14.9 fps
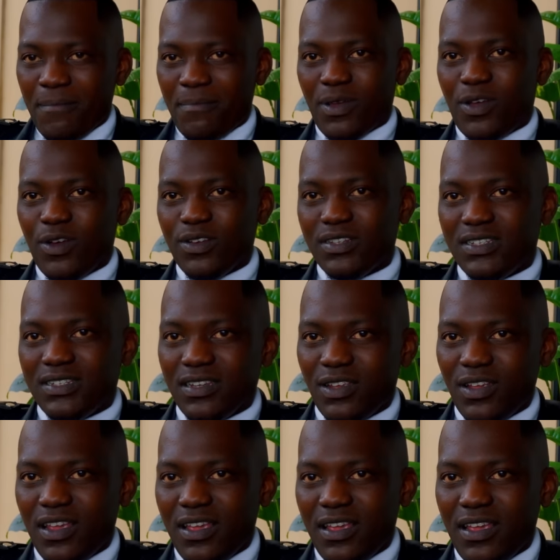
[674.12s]
Because,
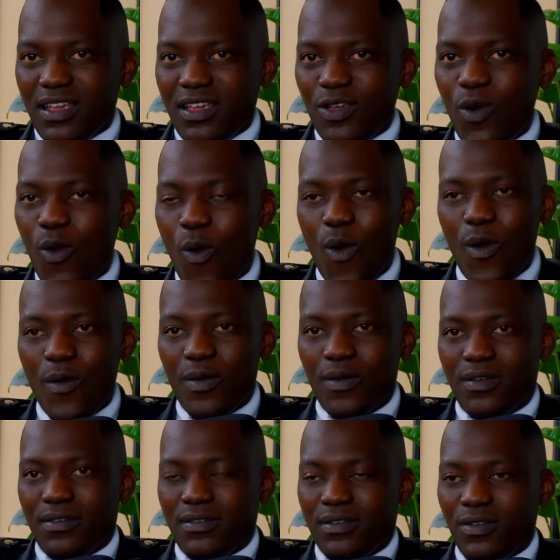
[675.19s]
yo,
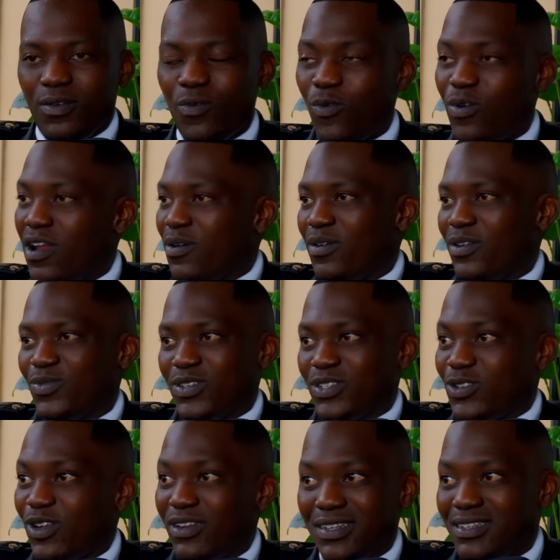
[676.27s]
Kulago, it was
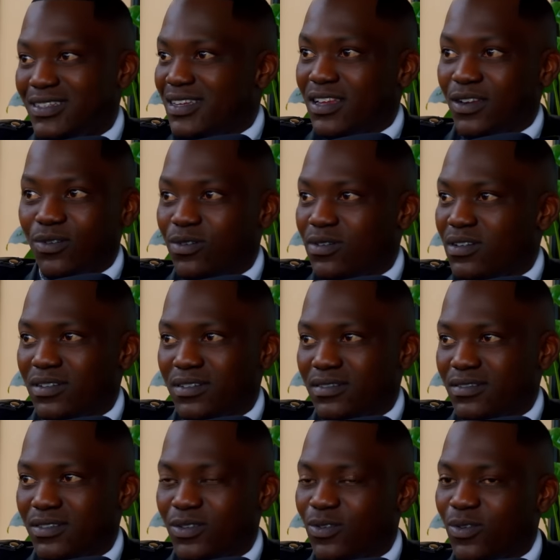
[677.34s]
not easy at all,
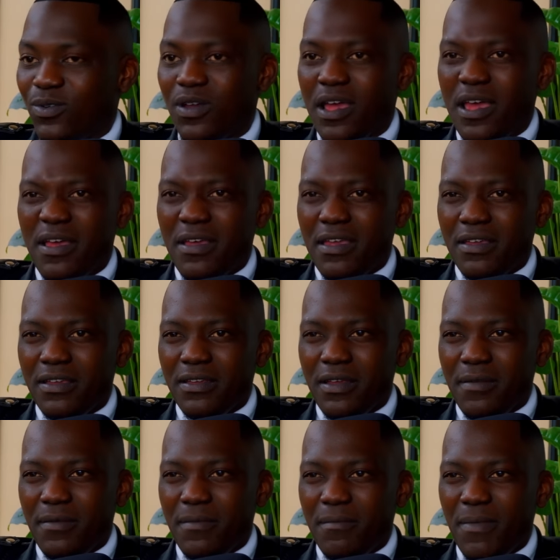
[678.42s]
you know.
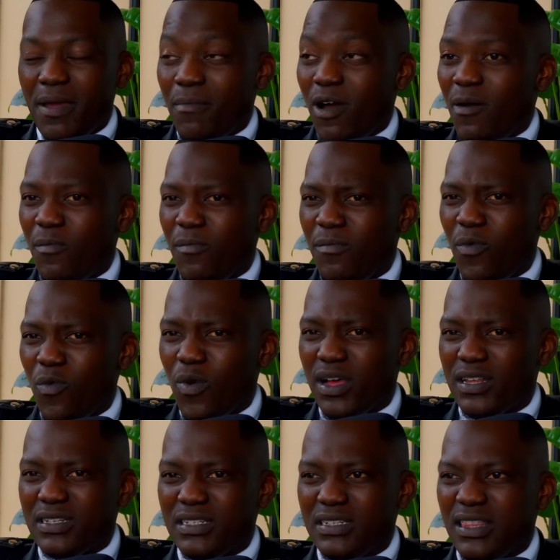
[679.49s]
My mom
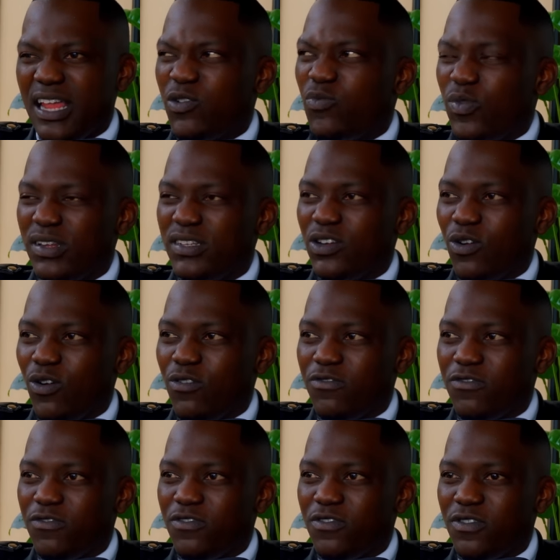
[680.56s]
was that written
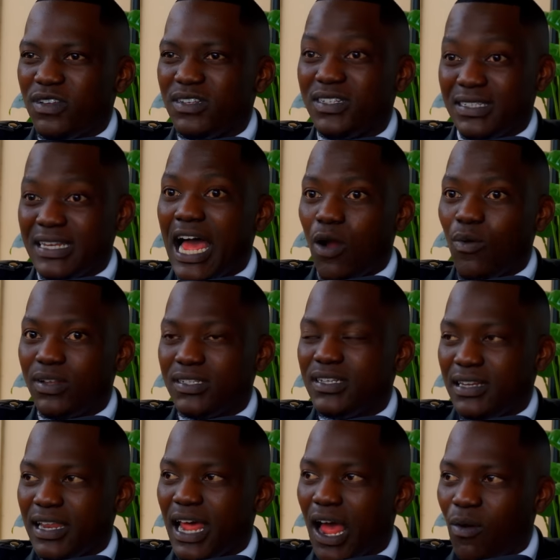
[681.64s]
off star, was
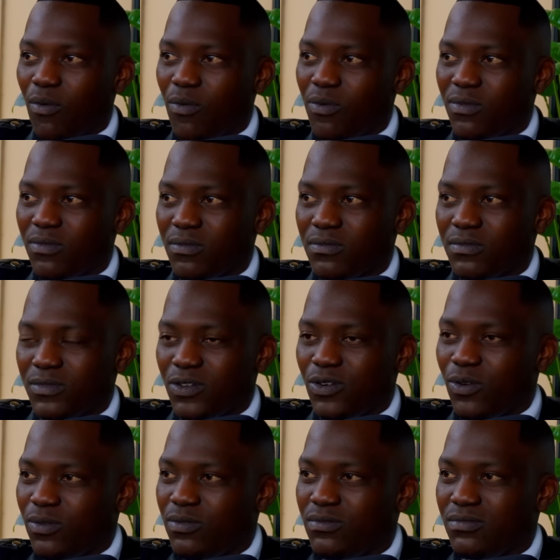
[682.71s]
in Dao, you
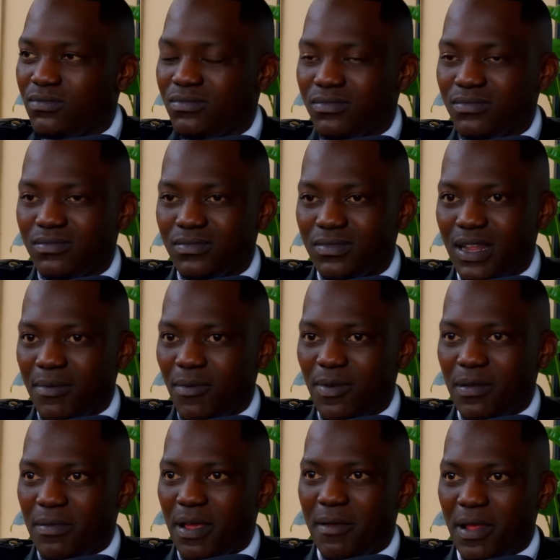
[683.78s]
know.
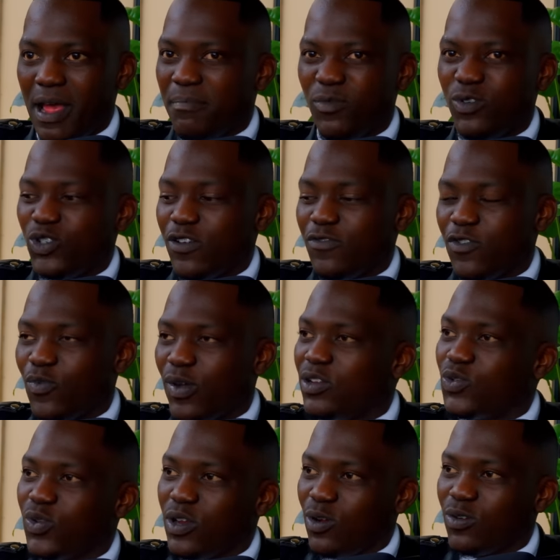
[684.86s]
I'm not sure if you
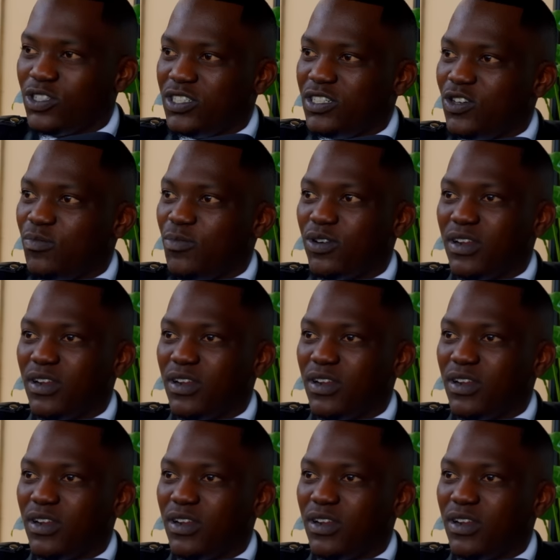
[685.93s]
went to a lokshin.